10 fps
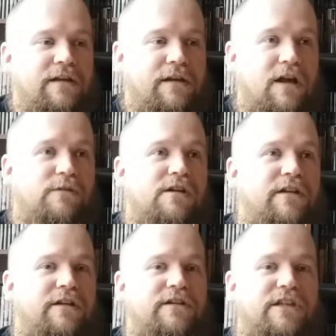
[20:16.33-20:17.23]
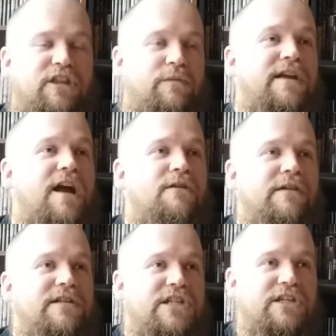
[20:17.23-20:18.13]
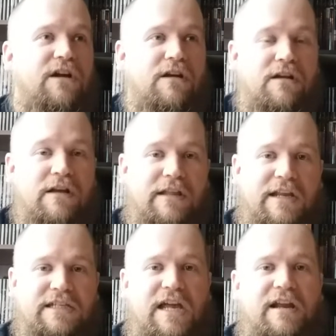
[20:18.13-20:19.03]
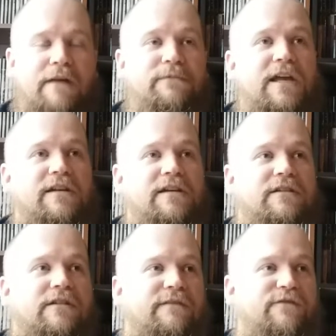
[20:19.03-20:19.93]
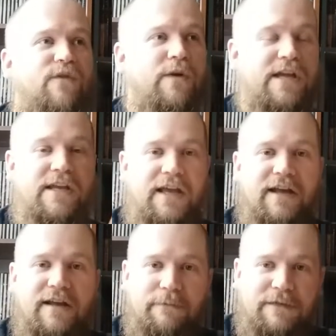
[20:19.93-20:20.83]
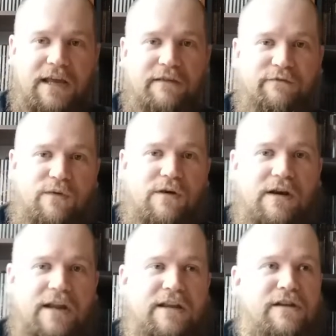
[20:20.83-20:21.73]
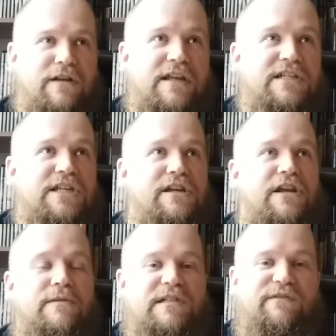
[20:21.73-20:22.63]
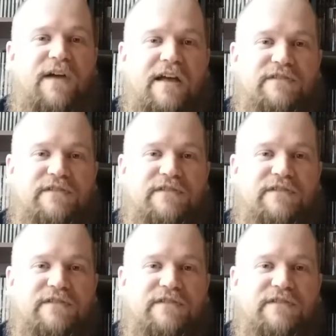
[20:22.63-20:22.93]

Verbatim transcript: oh well, here's a three-hour install, and then it's got to update a 40 gig update for it, and you know, next thing you know, it's five,